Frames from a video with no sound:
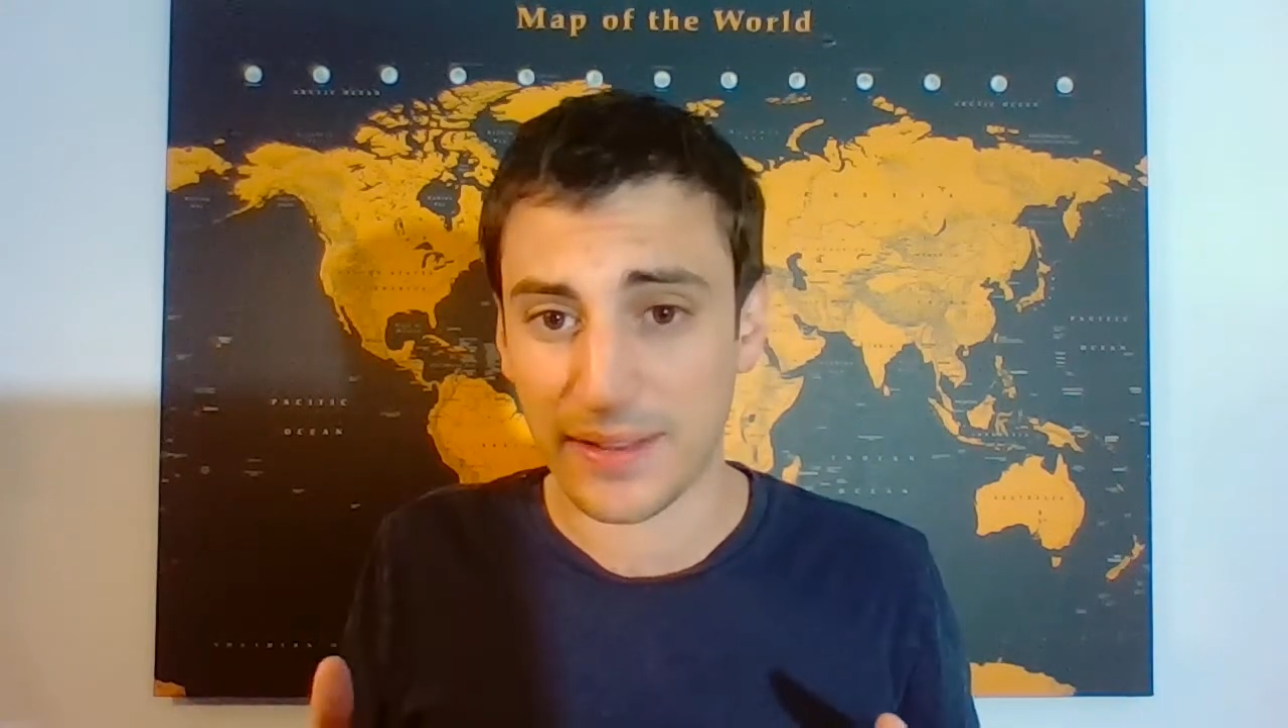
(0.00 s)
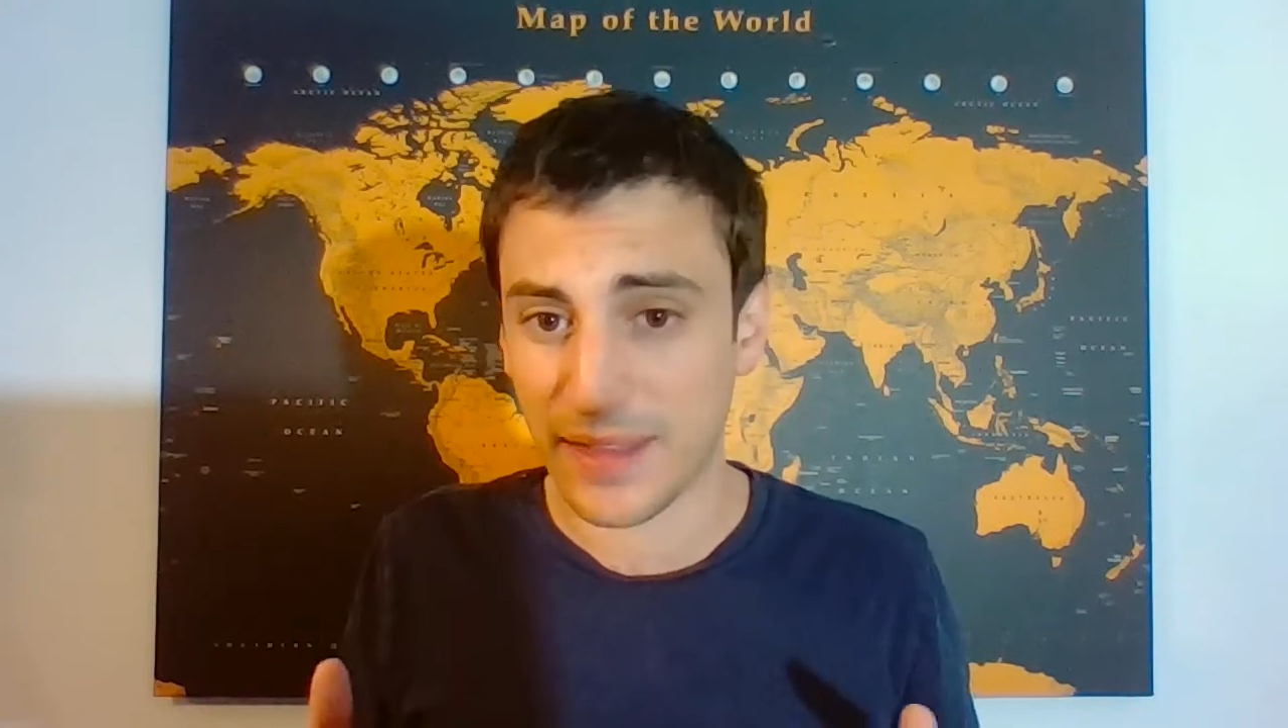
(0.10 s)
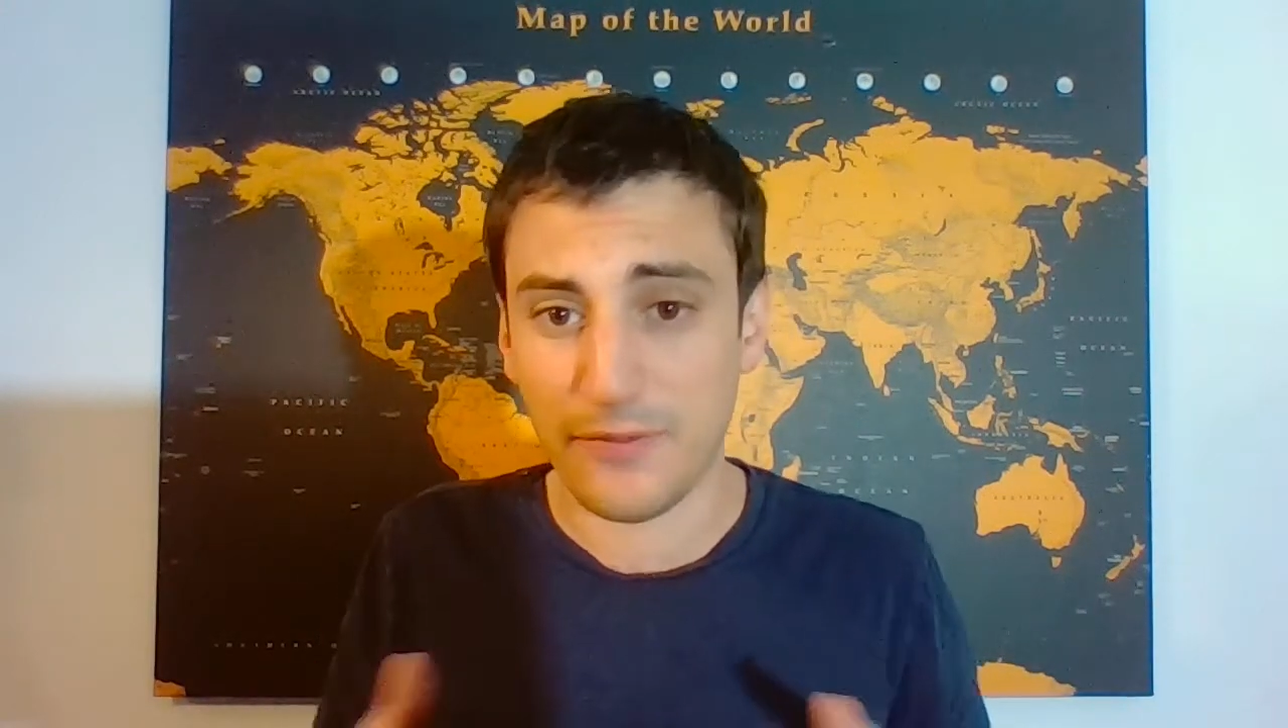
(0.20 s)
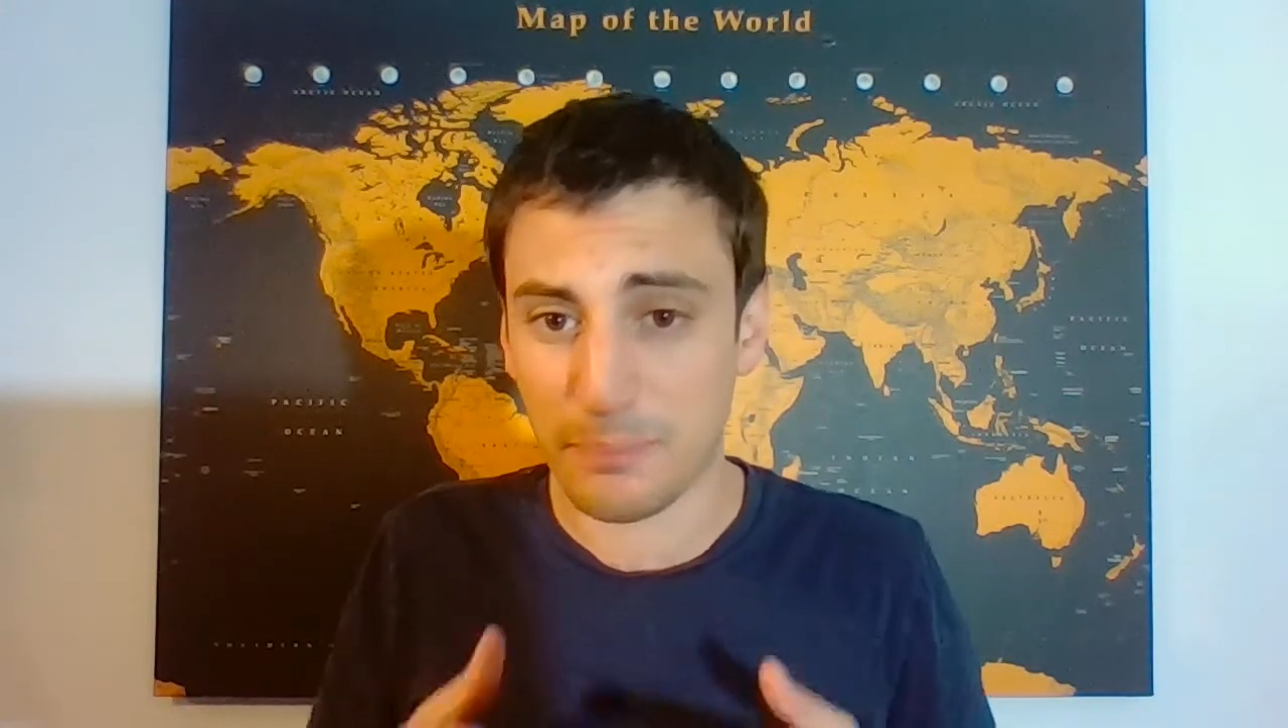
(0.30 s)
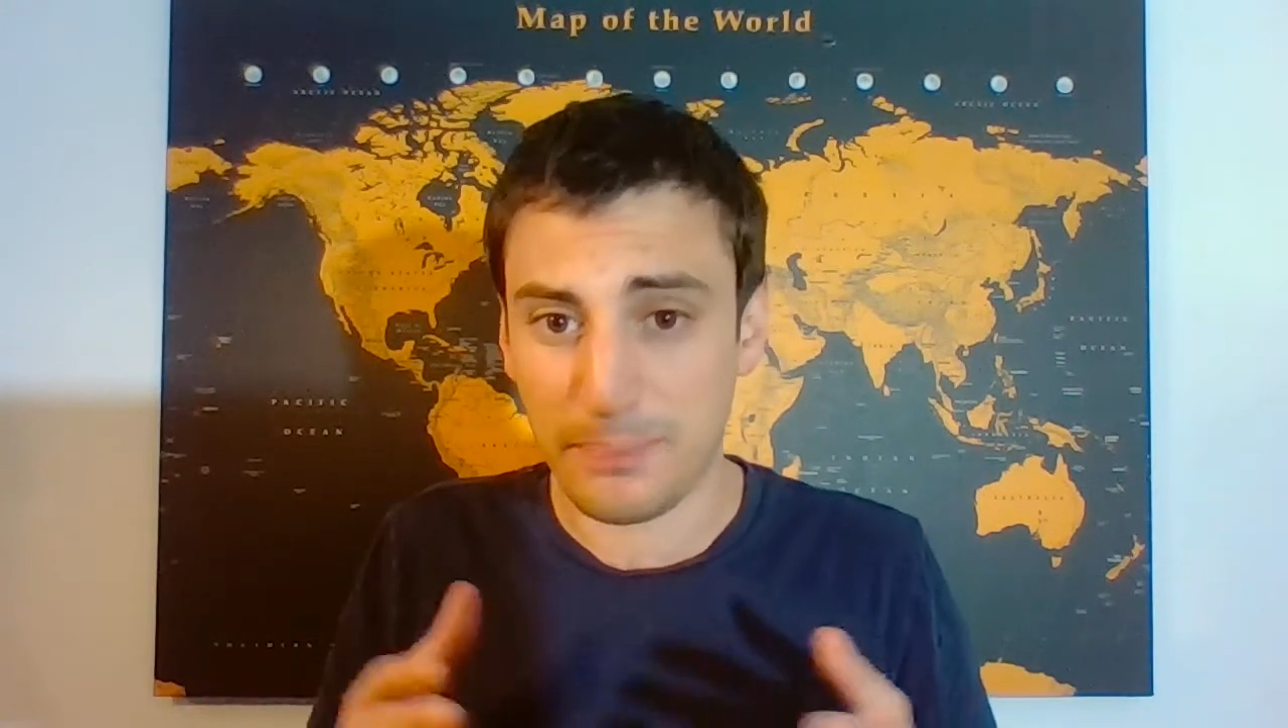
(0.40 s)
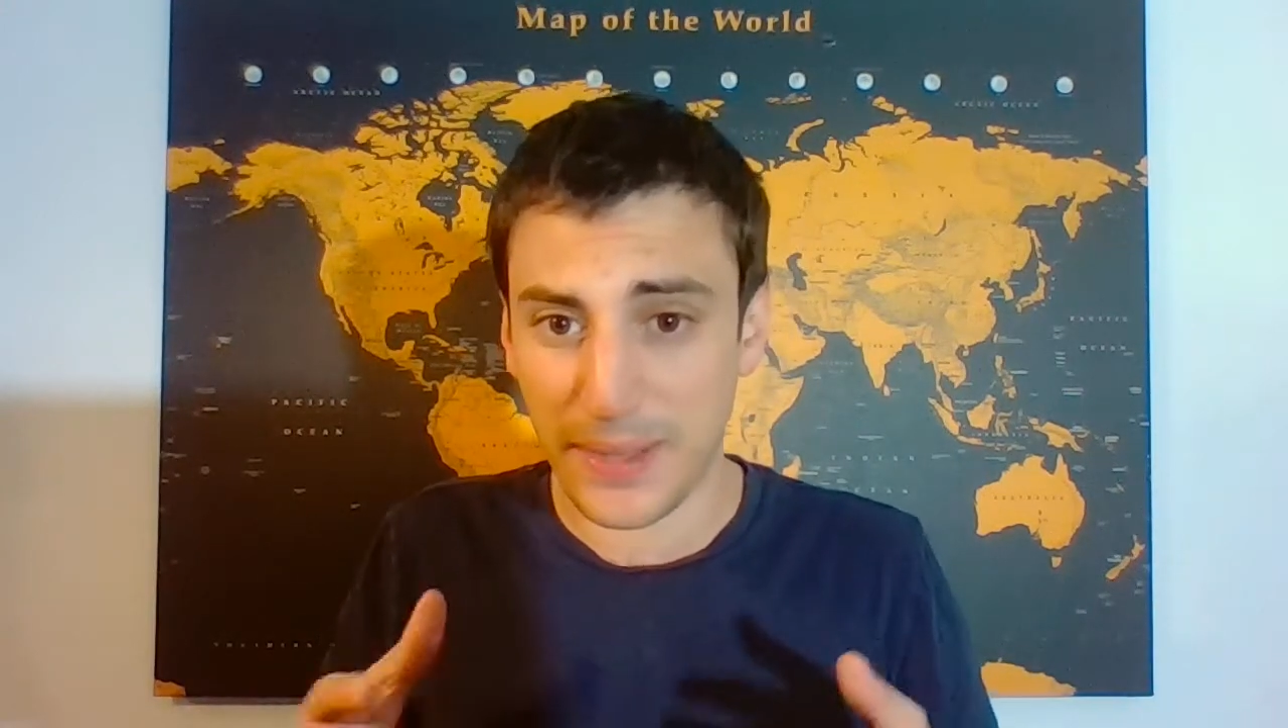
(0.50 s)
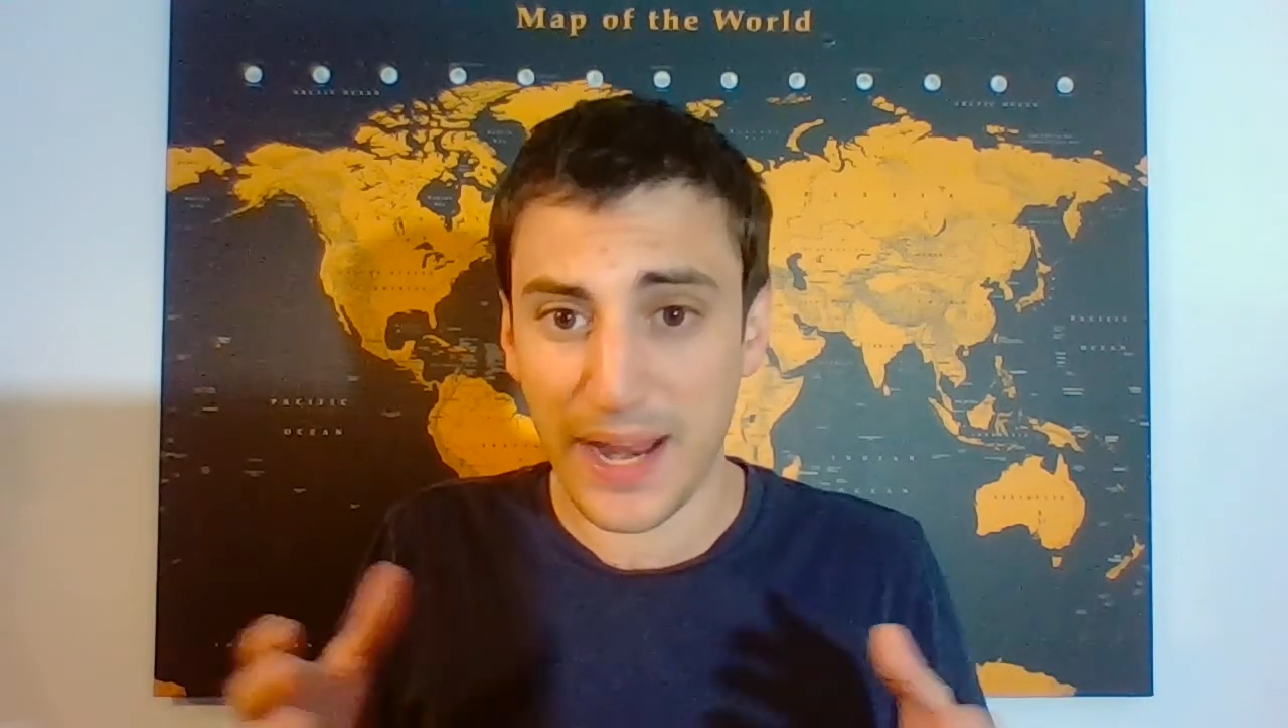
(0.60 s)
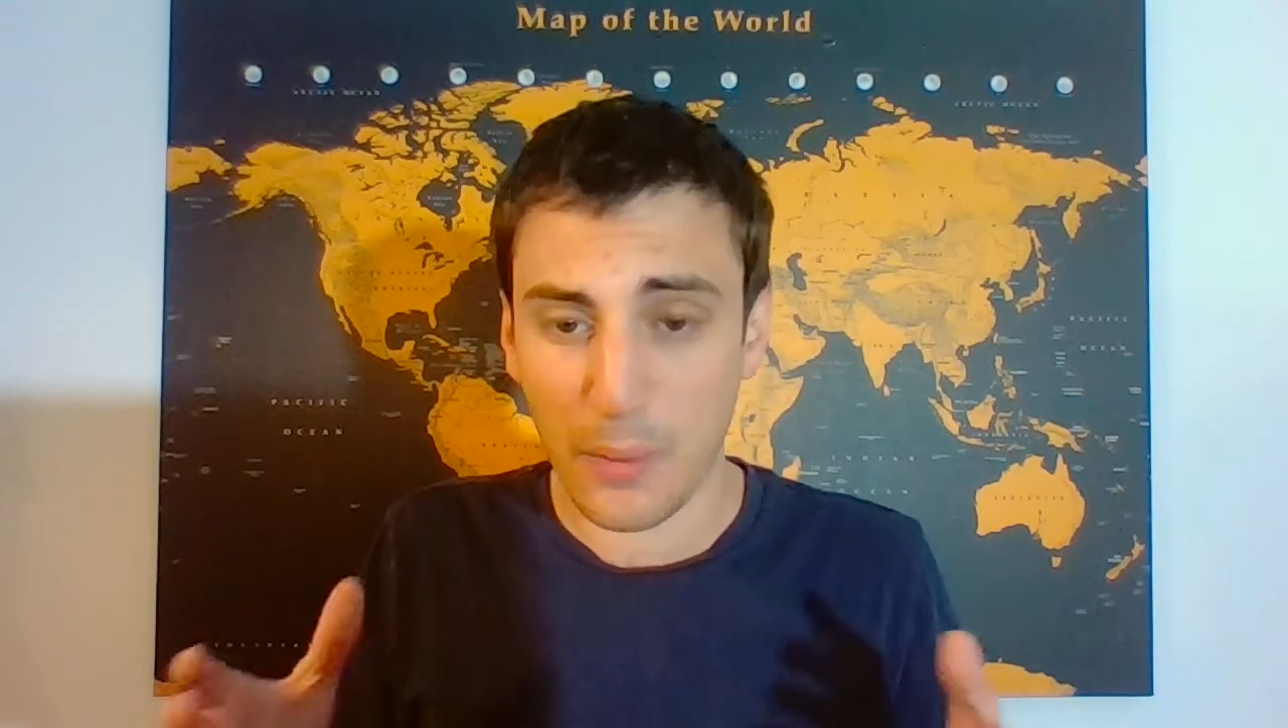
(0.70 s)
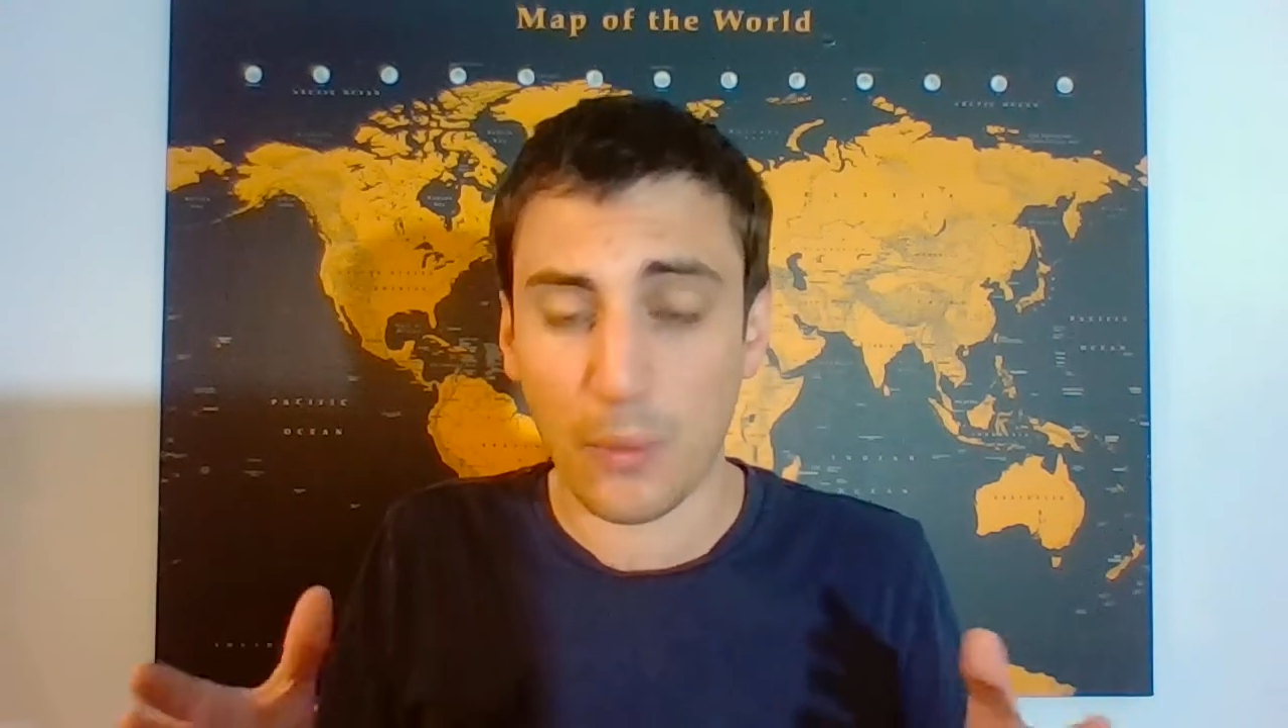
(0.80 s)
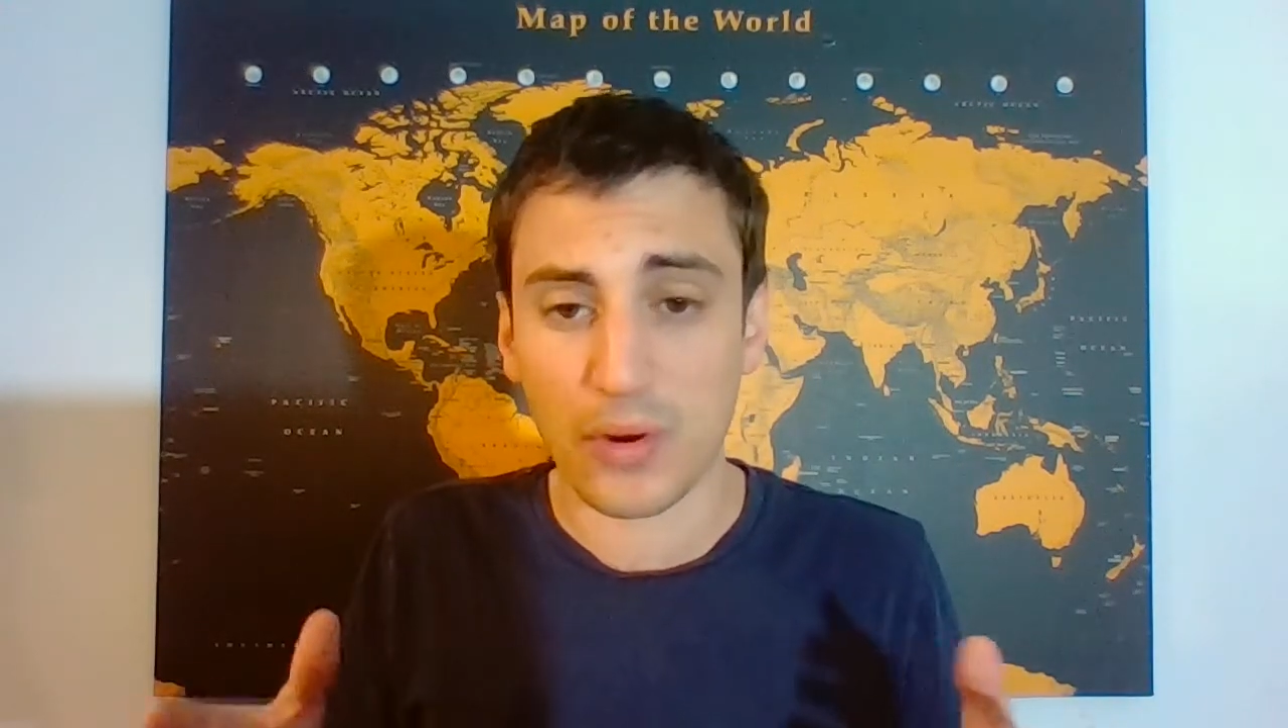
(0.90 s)
They've been
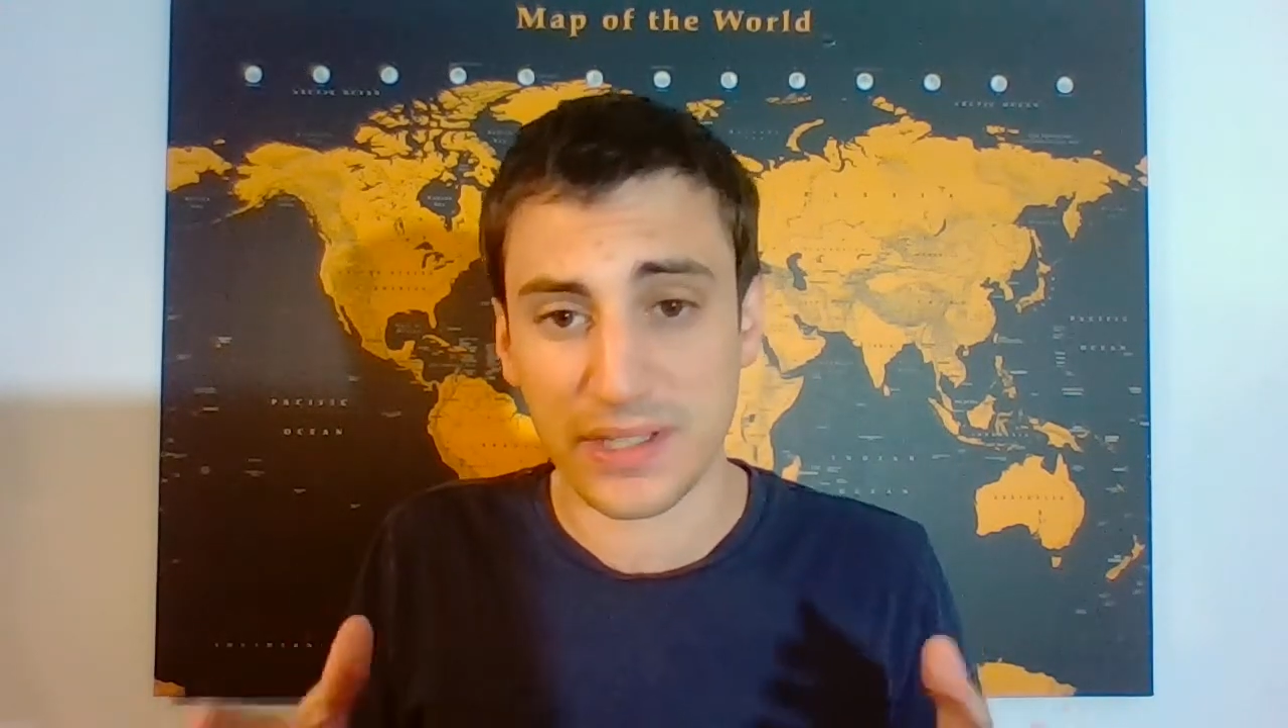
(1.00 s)
at war